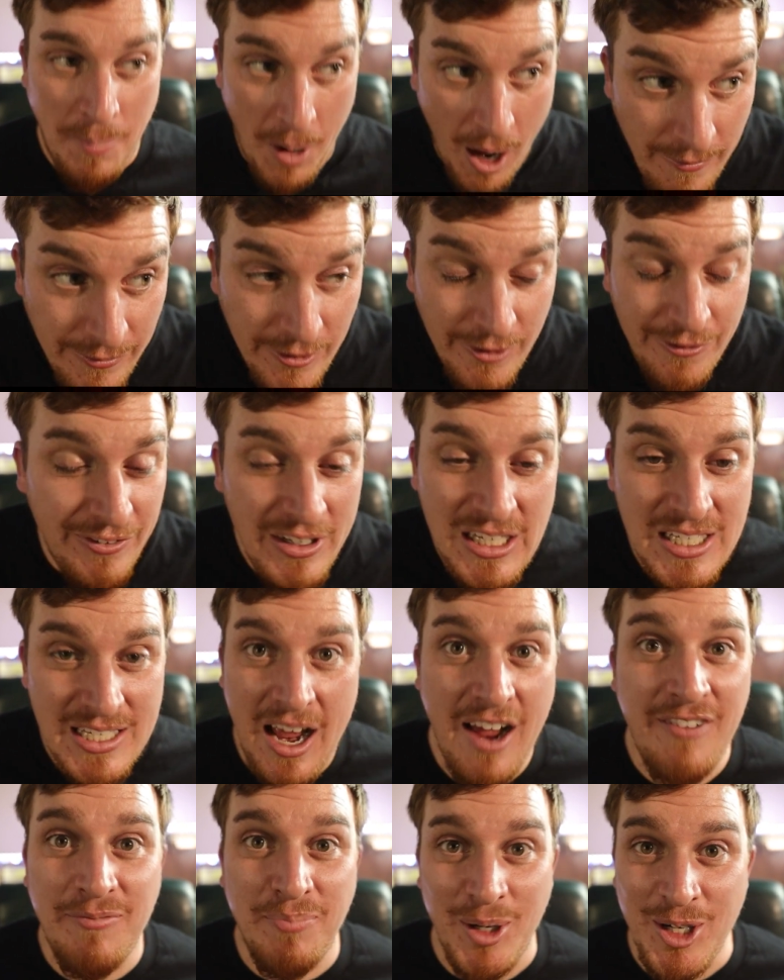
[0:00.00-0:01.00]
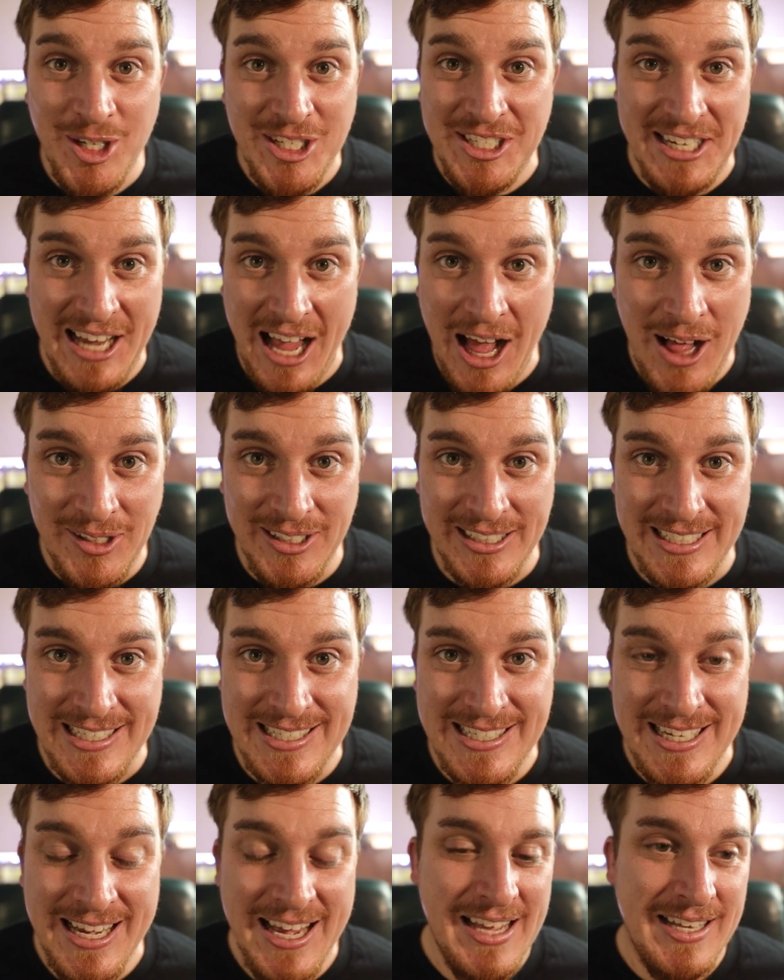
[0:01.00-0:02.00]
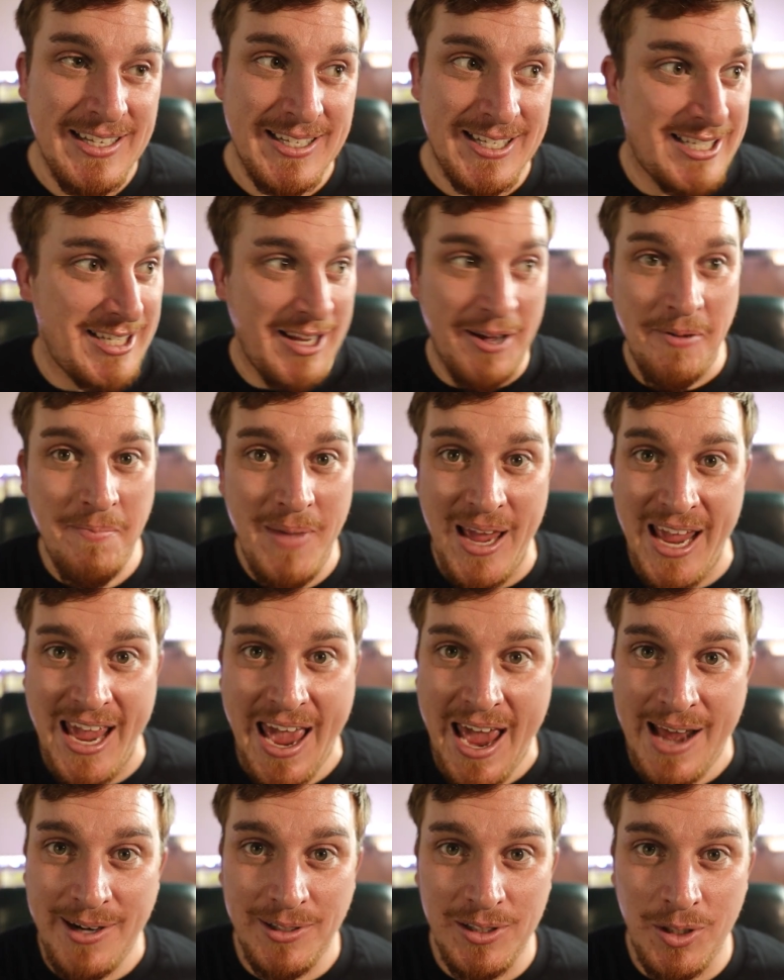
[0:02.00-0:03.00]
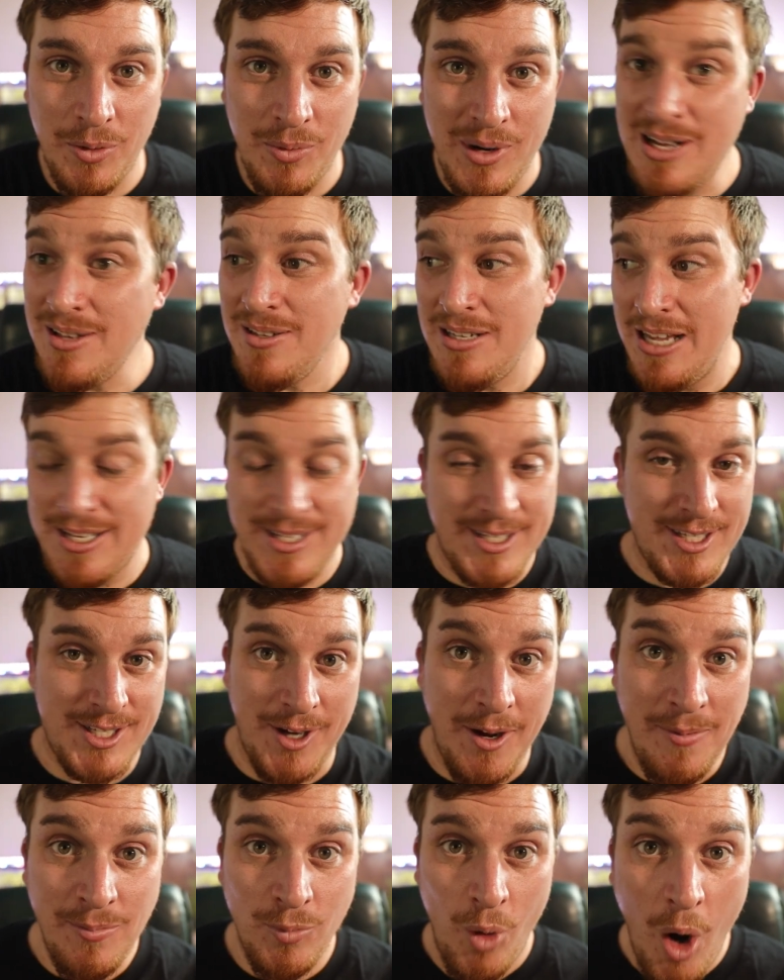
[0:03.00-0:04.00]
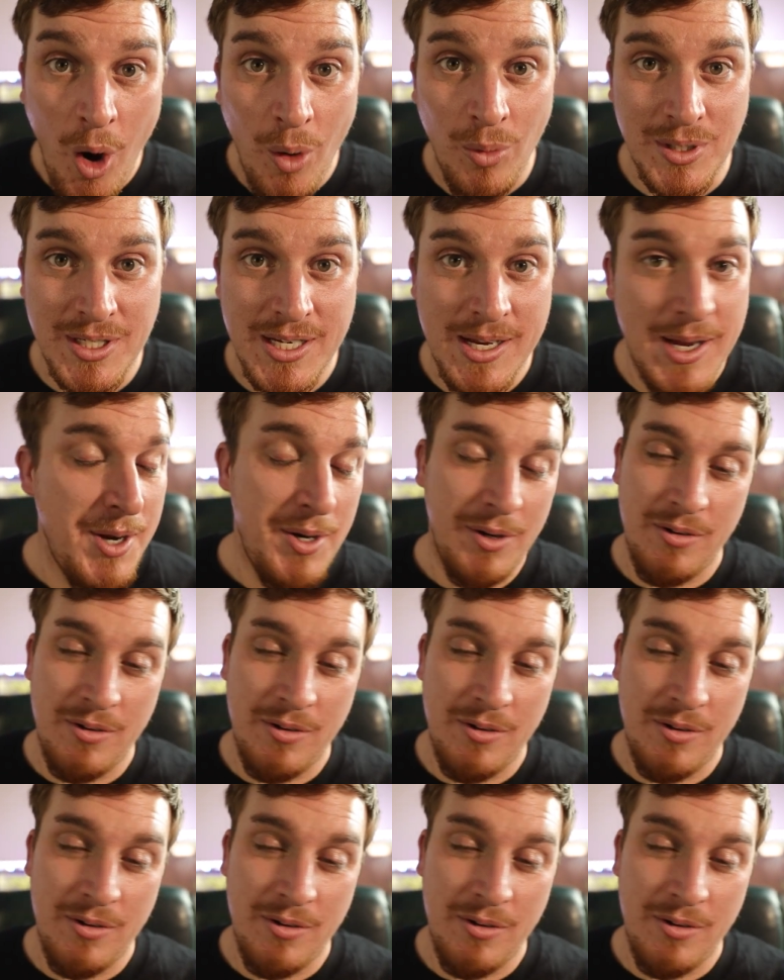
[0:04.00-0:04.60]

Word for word: Puffer fish have personalities. Some may handle it well, some won't.